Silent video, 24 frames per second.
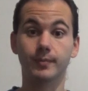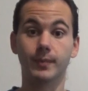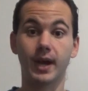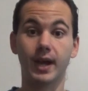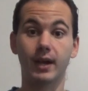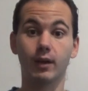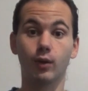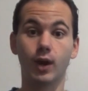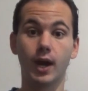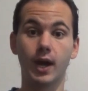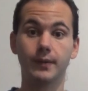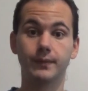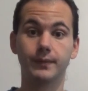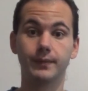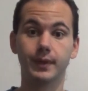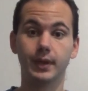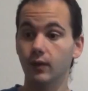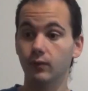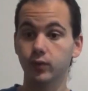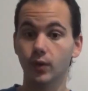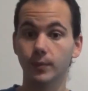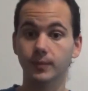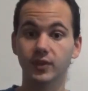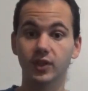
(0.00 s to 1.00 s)
my life.
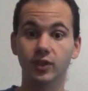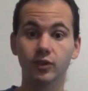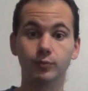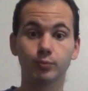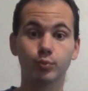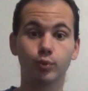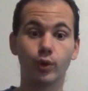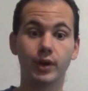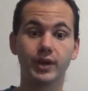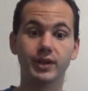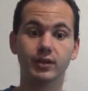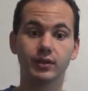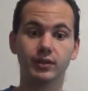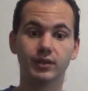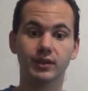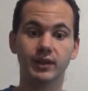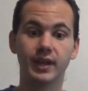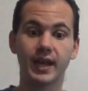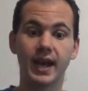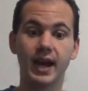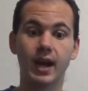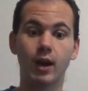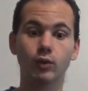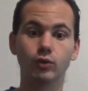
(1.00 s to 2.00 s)
From this point
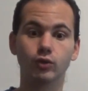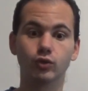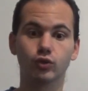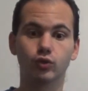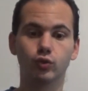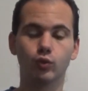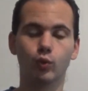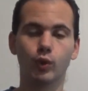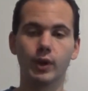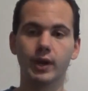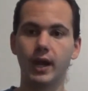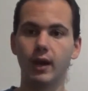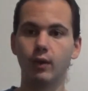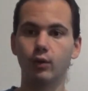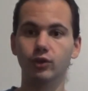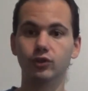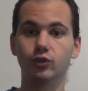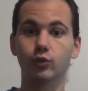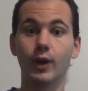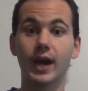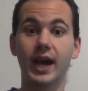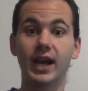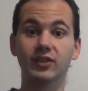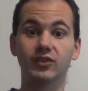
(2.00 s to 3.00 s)
now to when I
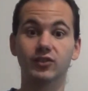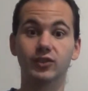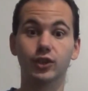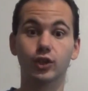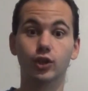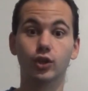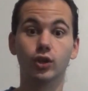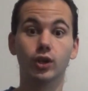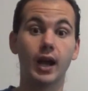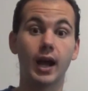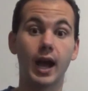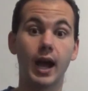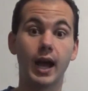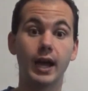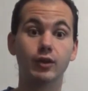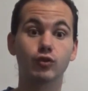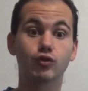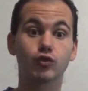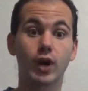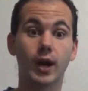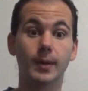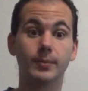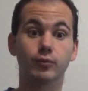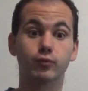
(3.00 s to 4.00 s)
was last year, I
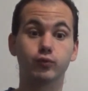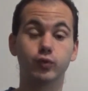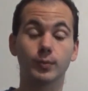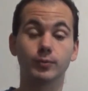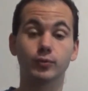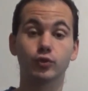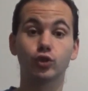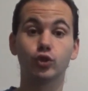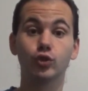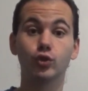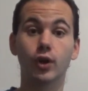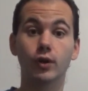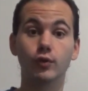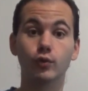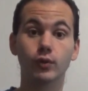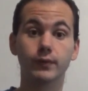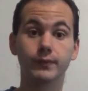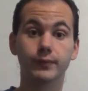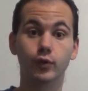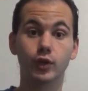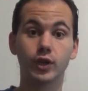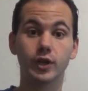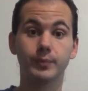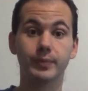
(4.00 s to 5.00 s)
dropped from
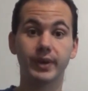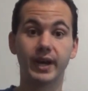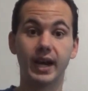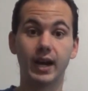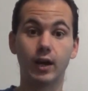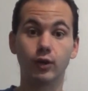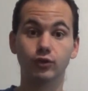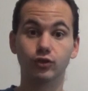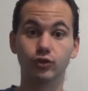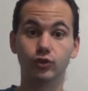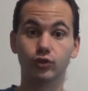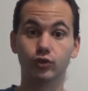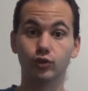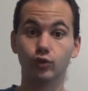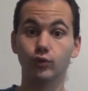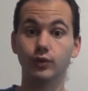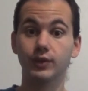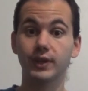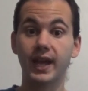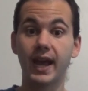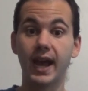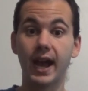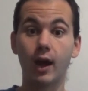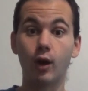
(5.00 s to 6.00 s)
230 pounds to
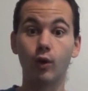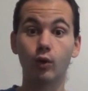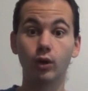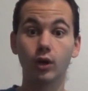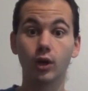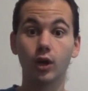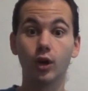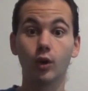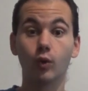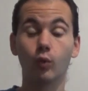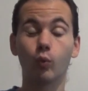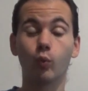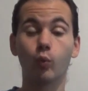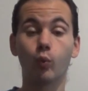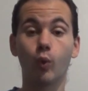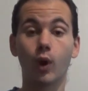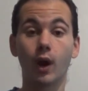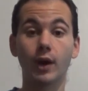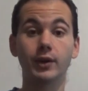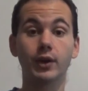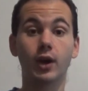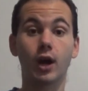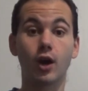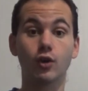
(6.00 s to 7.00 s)
now
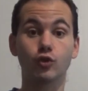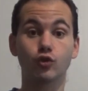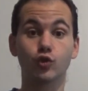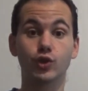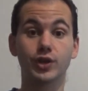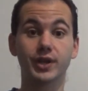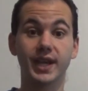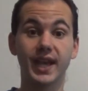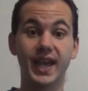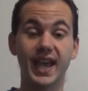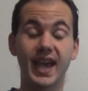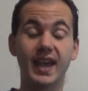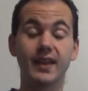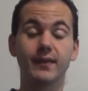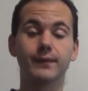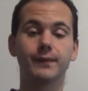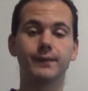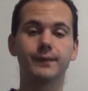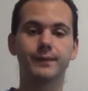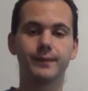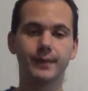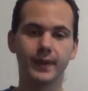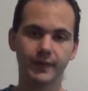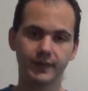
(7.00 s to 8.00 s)

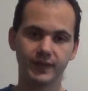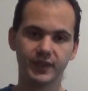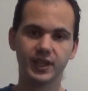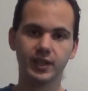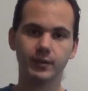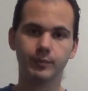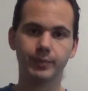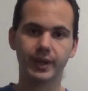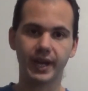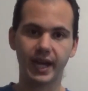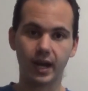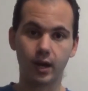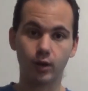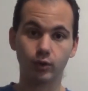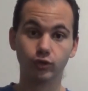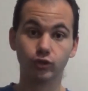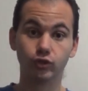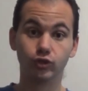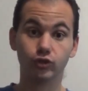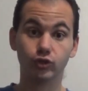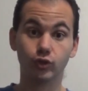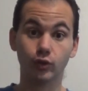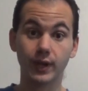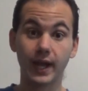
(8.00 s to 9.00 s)
150 pounds.
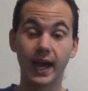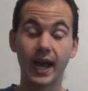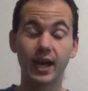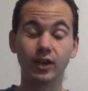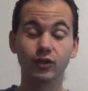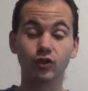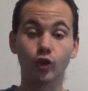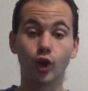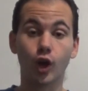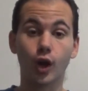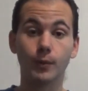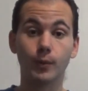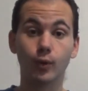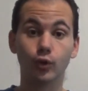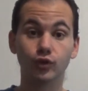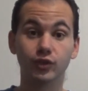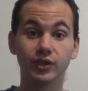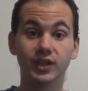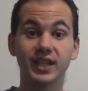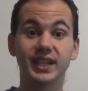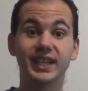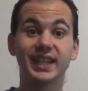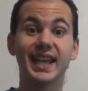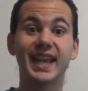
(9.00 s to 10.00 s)
So that is
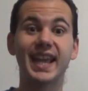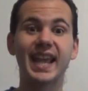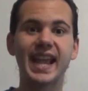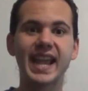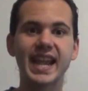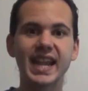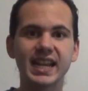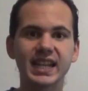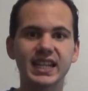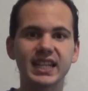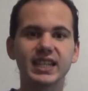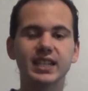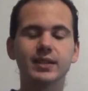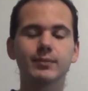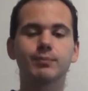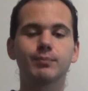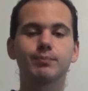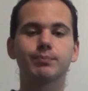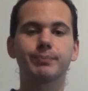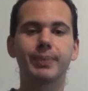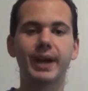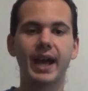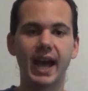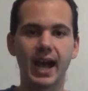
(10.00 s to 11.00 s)
almost an
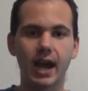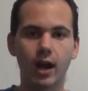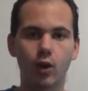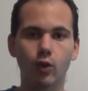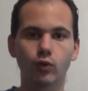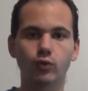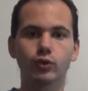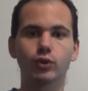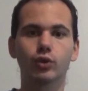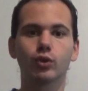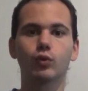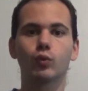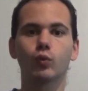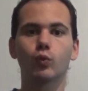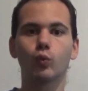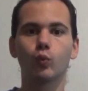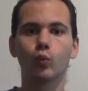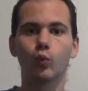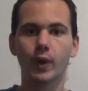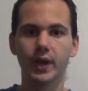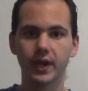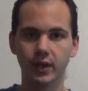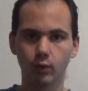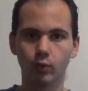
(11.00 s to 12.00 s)
80-pound
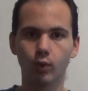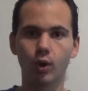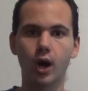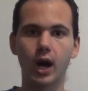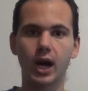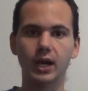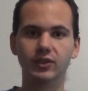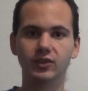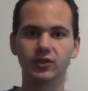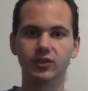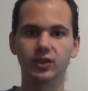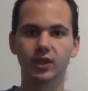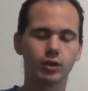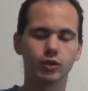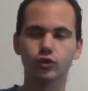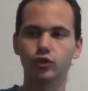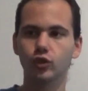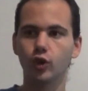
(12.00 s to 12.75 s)
weight loss.